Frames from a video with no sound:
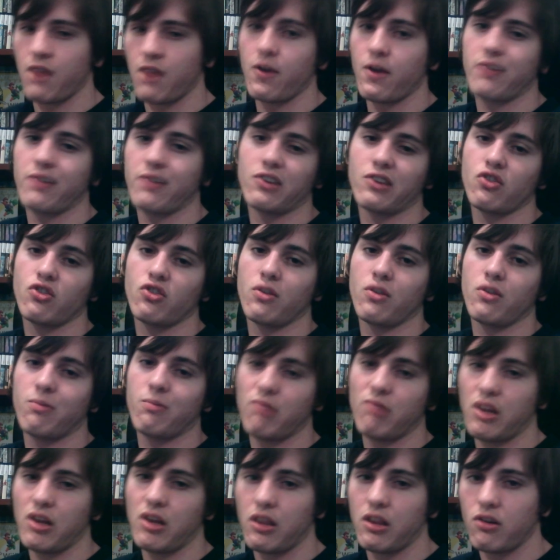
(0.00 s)
If you had to choose
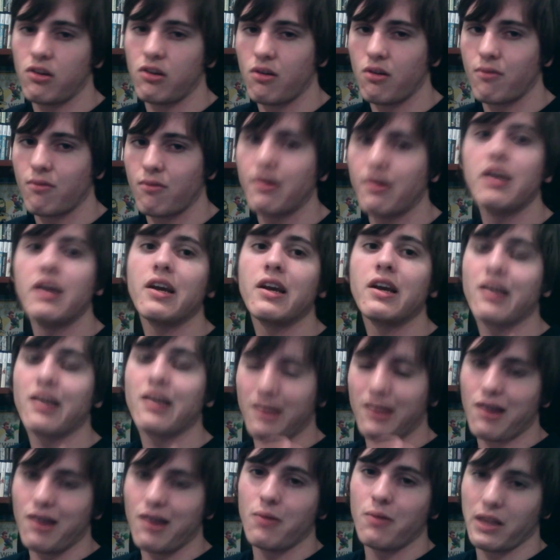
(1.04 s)
between the two,
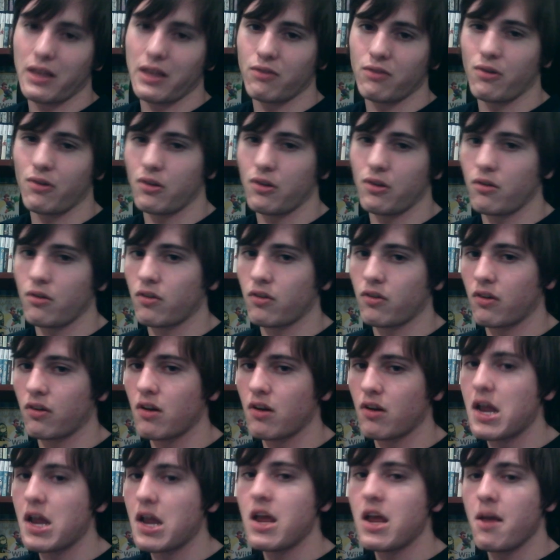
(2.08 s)
go with Drill
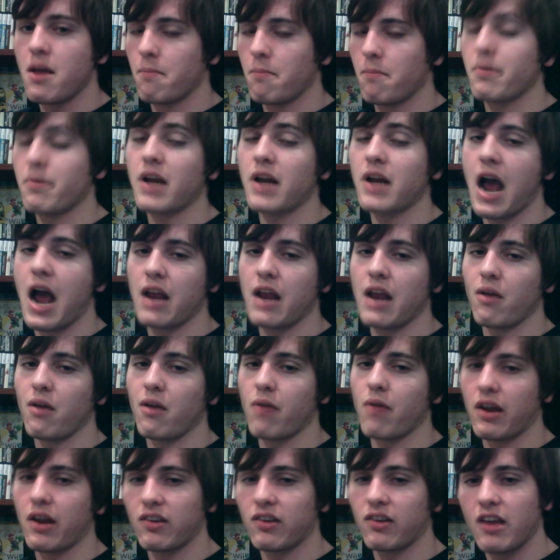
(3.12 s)
Dozer, but I
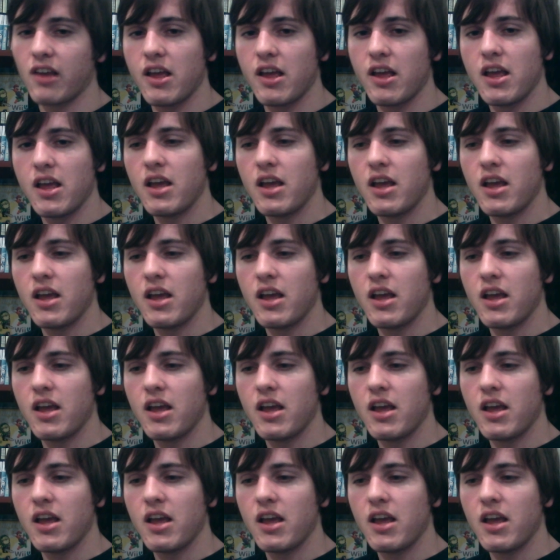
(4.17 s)
digress.